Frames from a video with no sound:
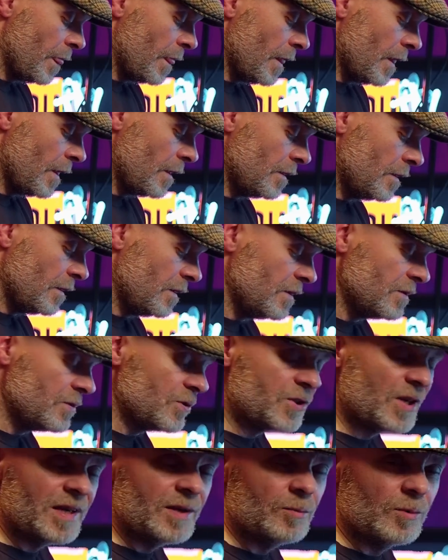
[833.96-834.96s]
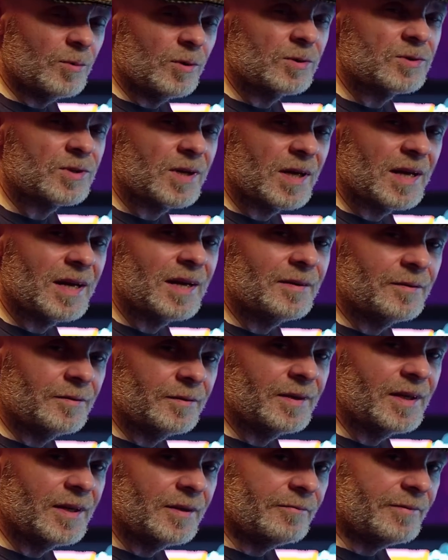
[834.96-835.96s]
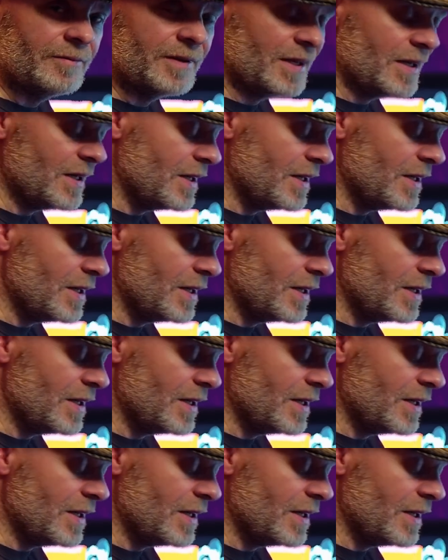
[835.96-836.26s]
can see what's going on there, really.